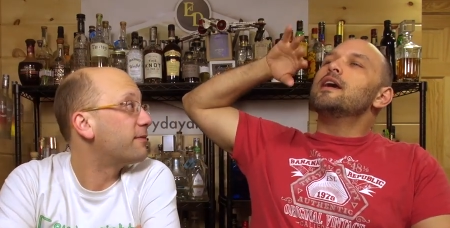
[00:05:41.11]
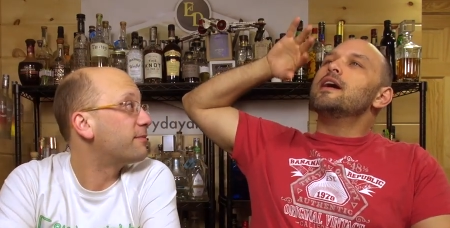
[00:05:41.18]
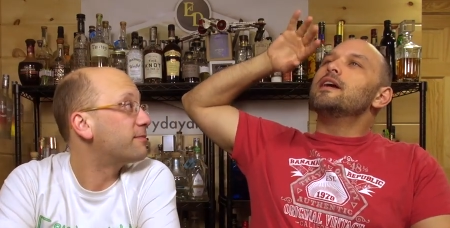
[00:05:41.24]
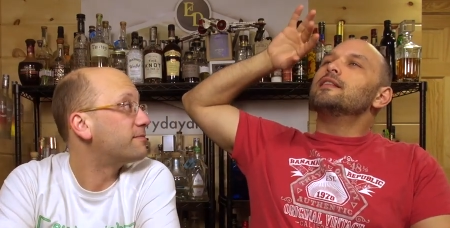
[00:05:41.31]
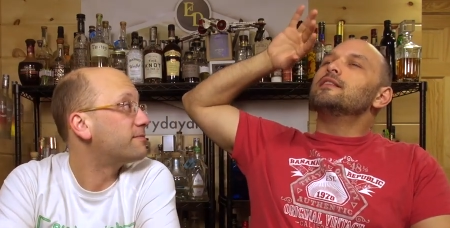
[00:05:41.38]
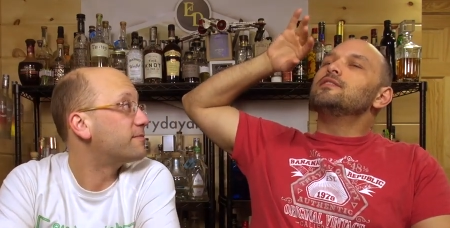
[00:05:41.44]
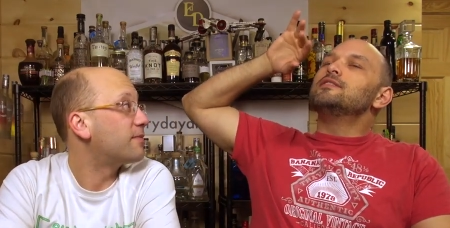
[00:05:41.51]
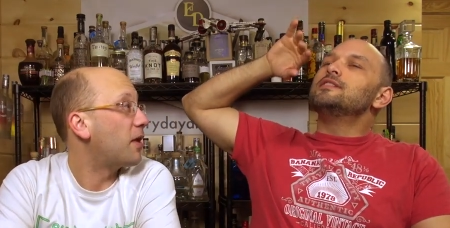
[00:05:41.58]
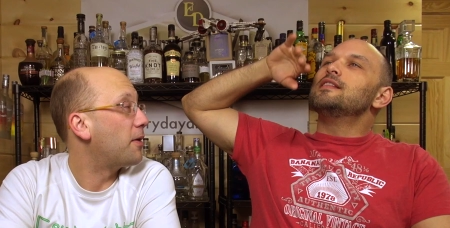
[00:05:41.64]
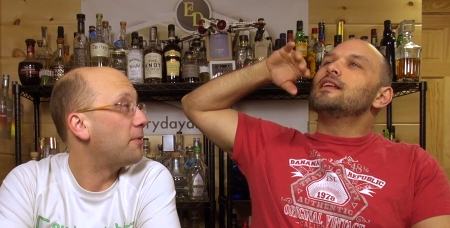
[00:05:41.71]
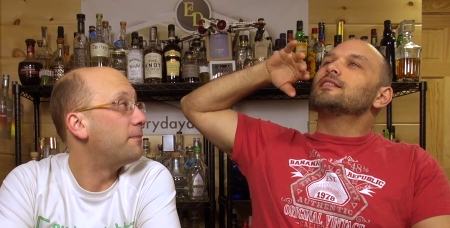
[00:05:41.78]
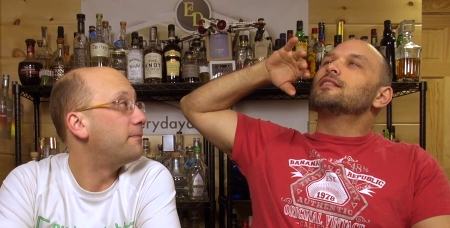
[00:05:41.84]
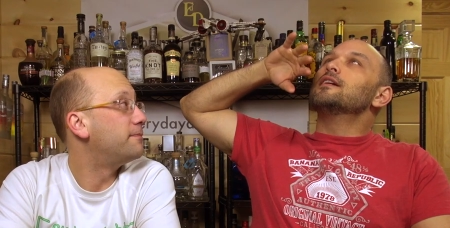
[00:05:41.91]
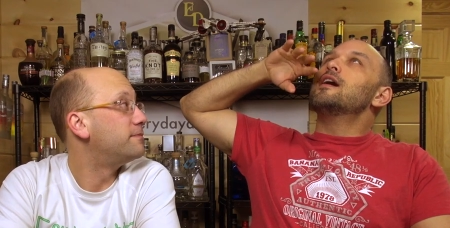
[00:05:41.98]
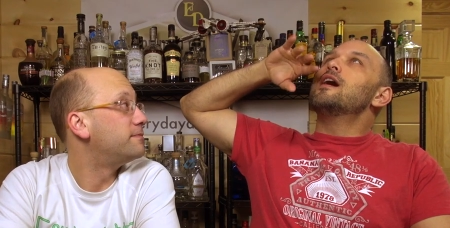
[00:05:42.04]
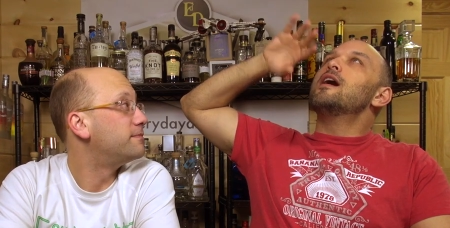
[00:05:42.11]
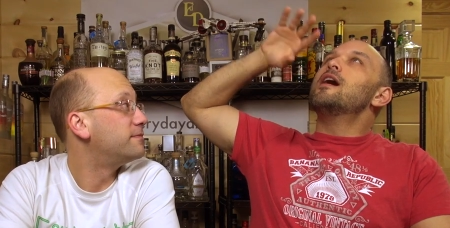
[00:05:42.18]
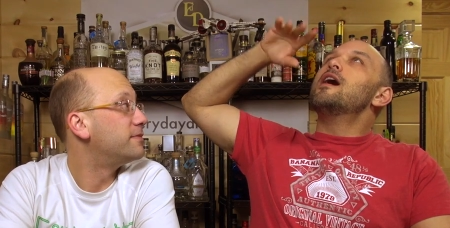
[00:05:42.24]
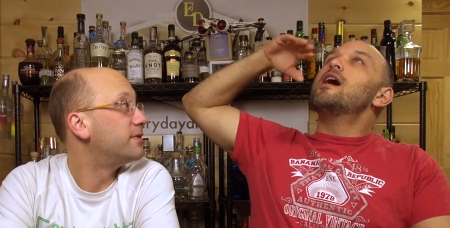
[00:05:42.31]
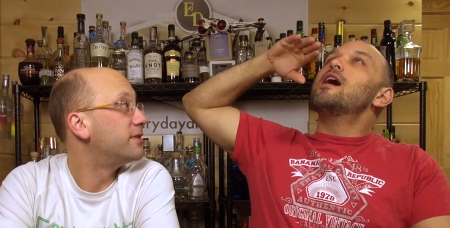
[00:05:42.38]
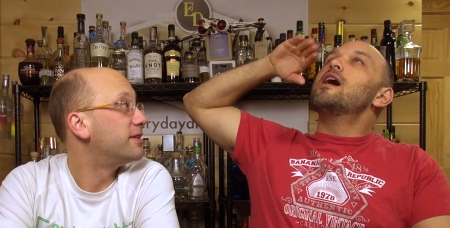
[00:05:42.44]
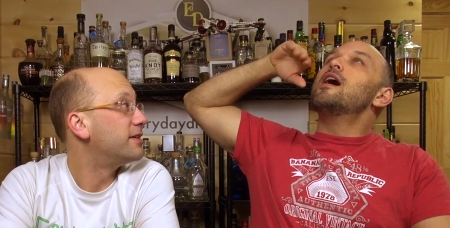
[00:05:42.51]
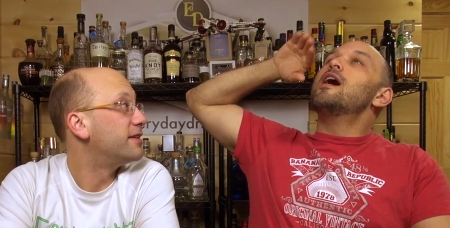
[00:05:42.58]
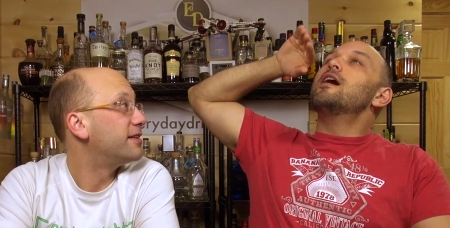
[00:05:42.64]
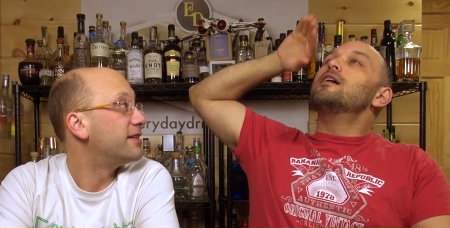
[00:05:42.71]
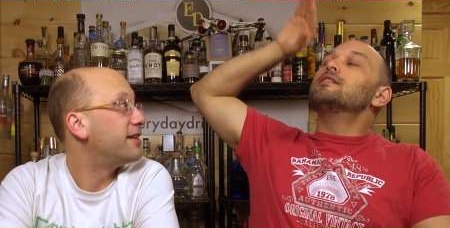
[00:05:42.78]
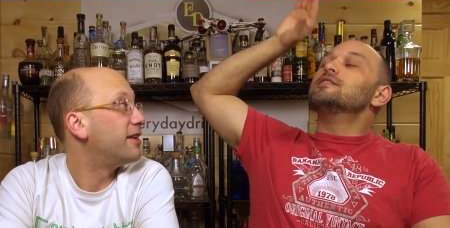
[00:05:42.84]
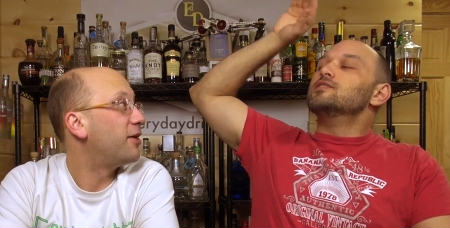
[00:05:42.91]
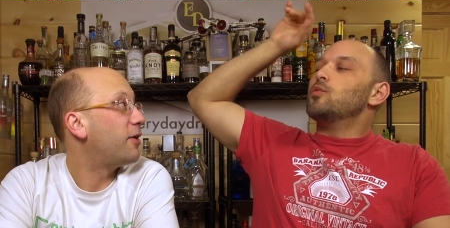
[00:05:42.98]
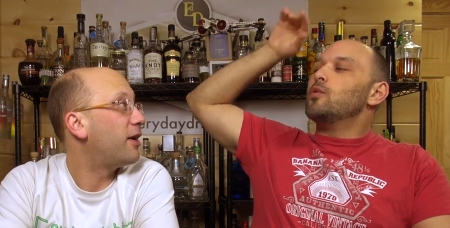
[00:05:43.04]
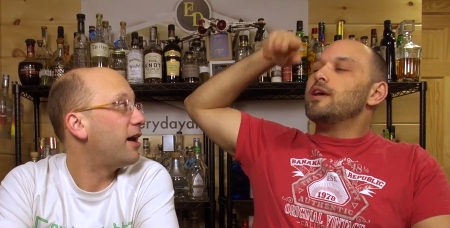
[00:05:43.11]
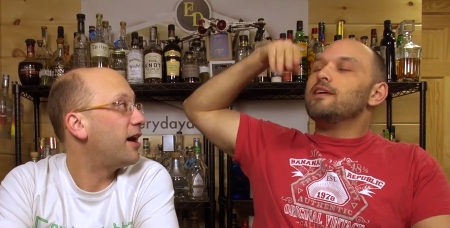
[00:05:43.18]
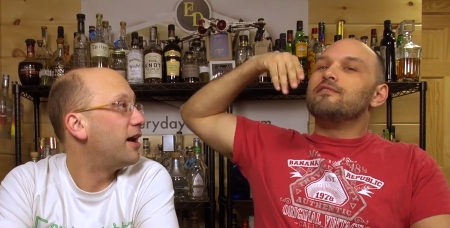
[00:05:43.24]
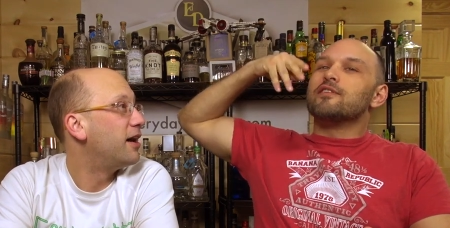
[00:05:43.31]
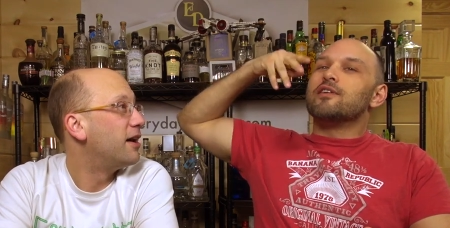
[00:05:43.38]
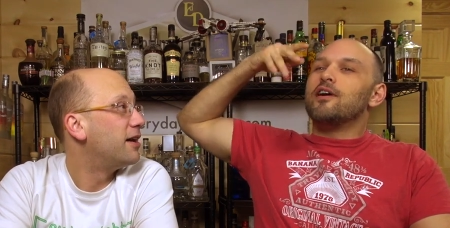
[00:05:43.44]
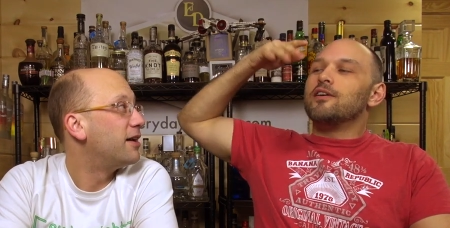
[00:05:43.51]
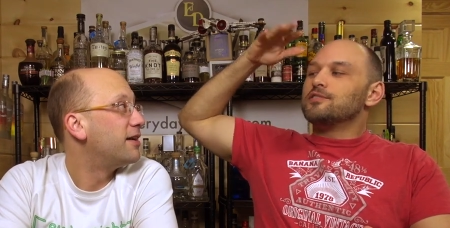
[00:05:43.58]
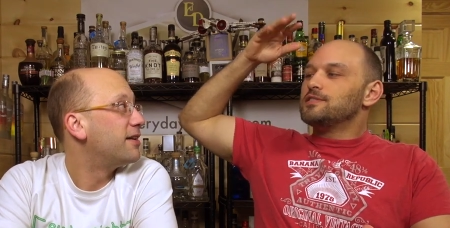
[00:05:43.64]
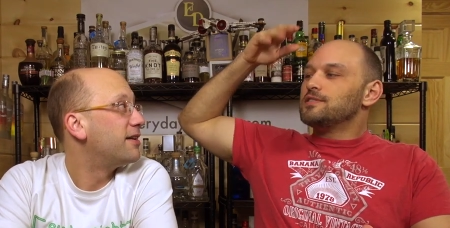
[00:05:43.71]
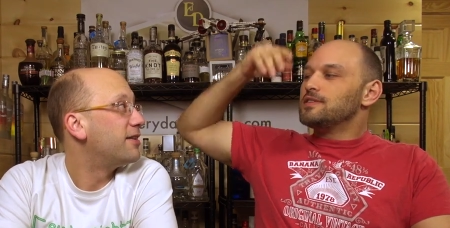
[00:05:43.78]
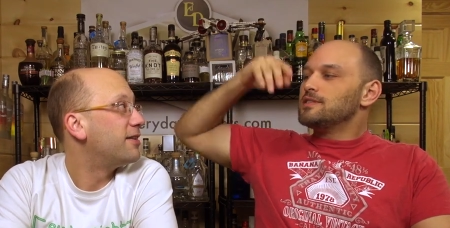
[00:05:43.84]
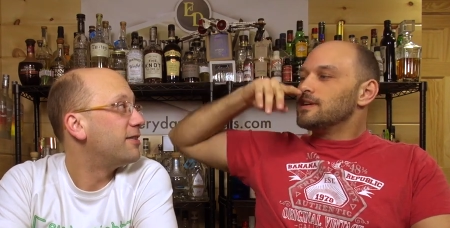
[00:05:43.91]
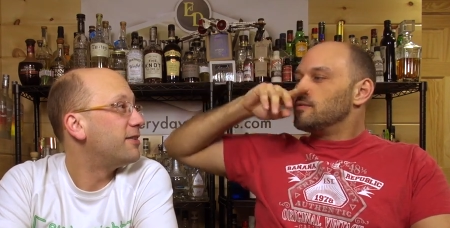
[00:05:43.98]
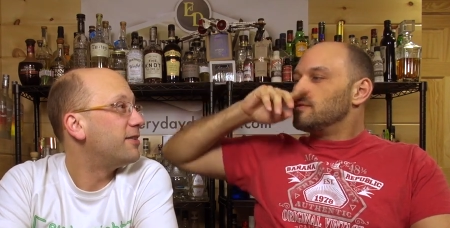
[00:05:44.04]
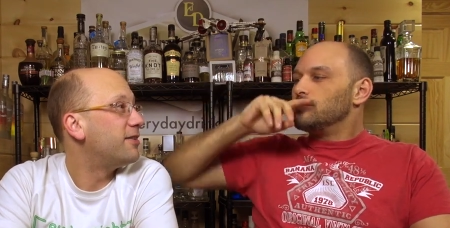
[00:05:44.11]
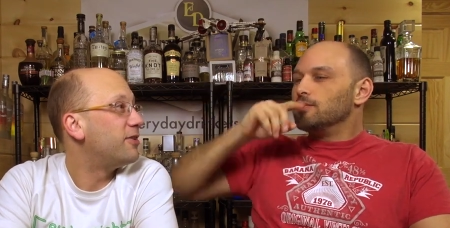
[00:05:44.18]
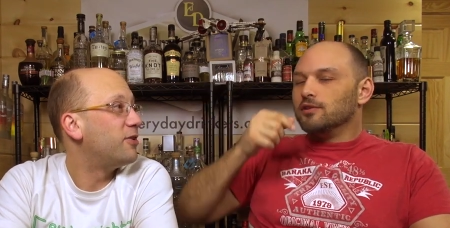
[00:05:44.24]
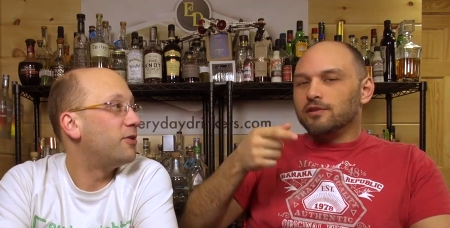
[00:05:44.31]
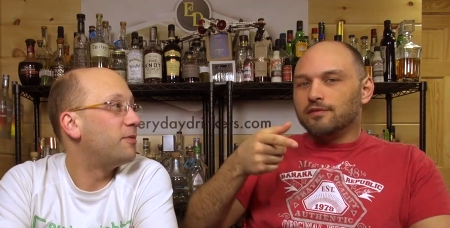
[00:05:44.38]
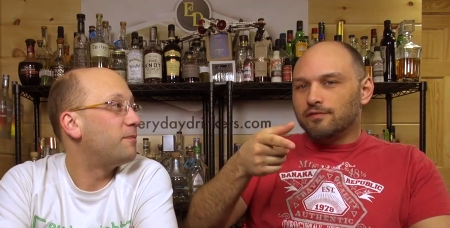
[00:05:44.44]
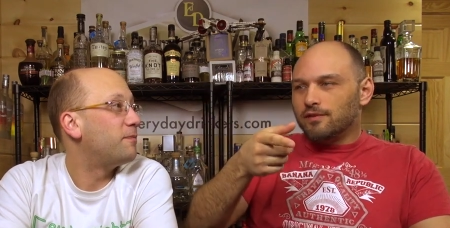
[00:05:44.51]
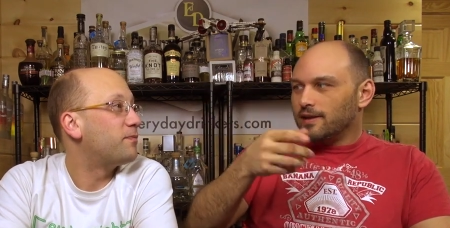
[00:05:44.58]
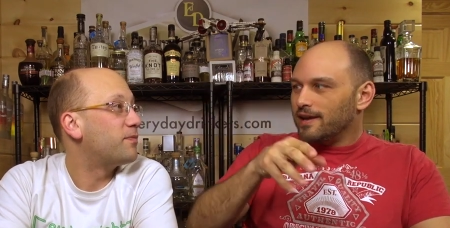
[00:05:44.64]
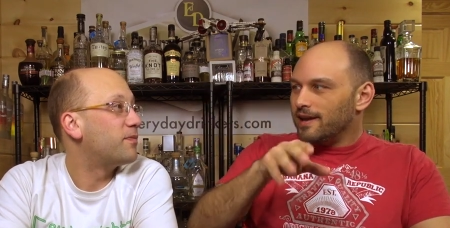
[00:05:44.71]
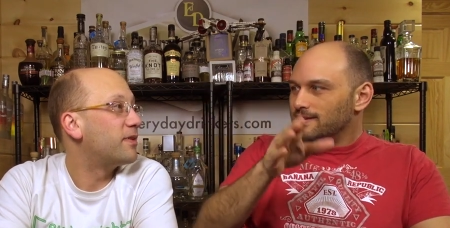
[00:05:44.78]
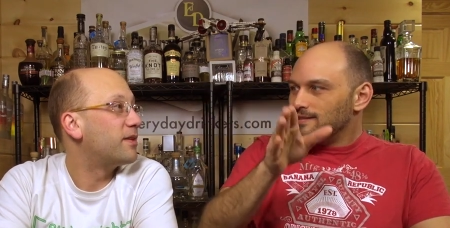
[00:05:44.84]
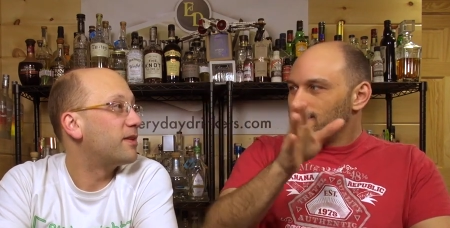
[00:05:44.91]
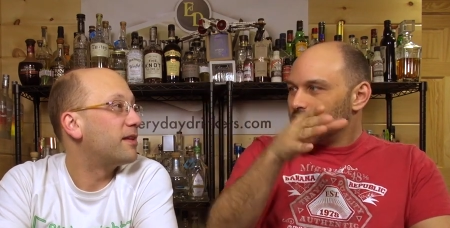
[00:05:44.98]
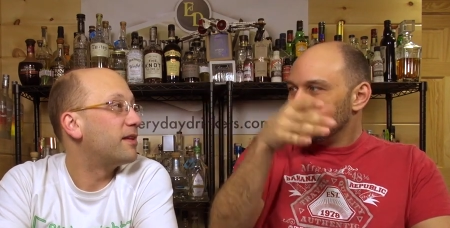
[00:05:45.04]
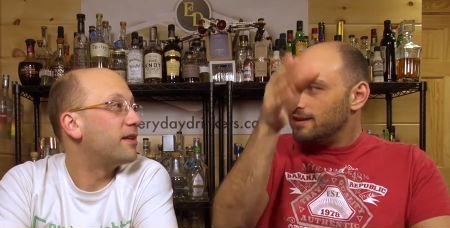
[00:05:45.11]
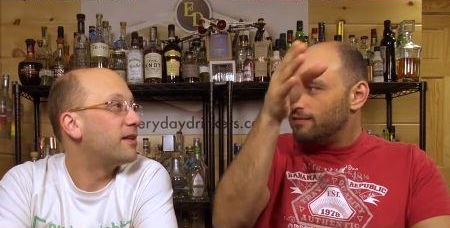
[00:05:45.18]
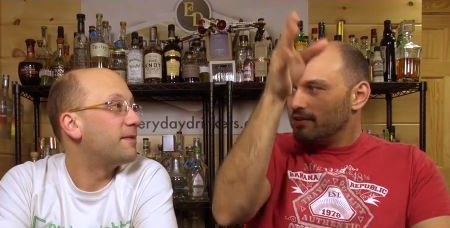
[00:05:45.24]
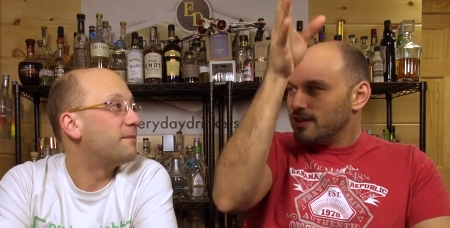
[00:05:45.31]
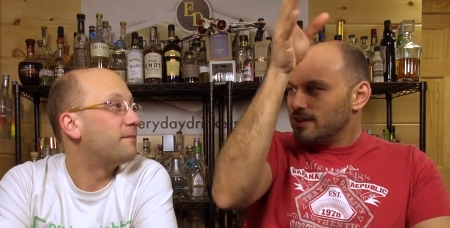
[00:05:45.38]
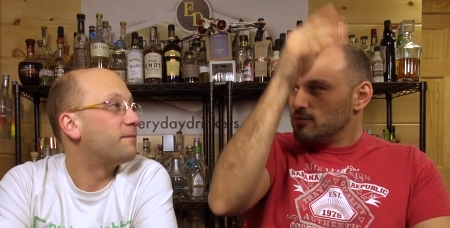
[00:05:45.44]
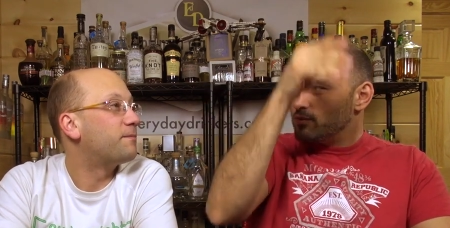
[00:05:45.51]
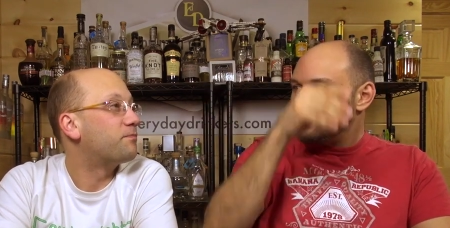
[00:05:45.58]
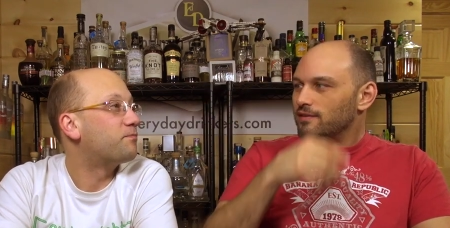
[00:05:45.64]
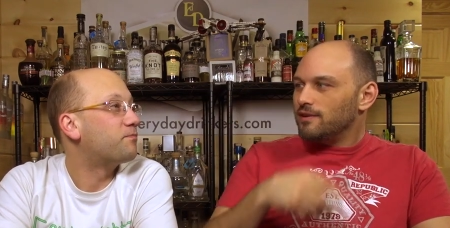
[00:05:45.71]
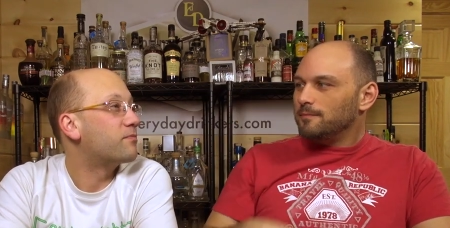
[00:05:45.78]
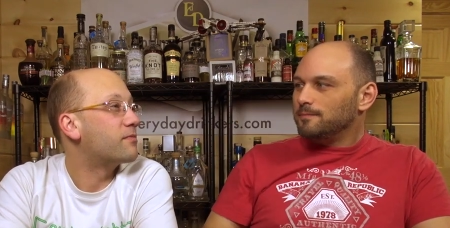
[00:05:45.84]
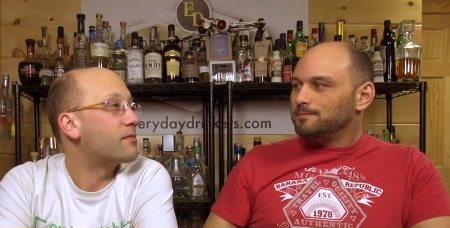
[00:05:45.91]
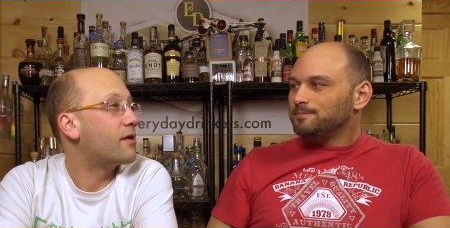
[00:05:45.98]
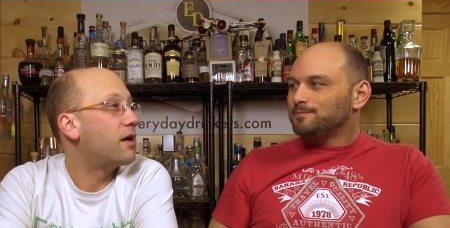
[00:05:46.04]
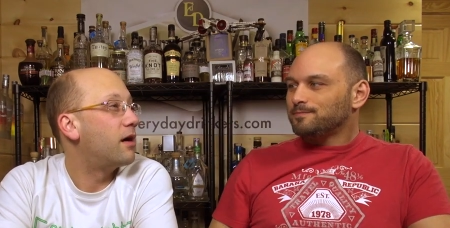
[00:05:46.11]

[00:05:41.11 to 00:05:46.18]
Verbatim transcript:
Speaker 1: Yeah, you see no. like the does no. it wave your consciousness like when you look in front of gasoline and everything's waving?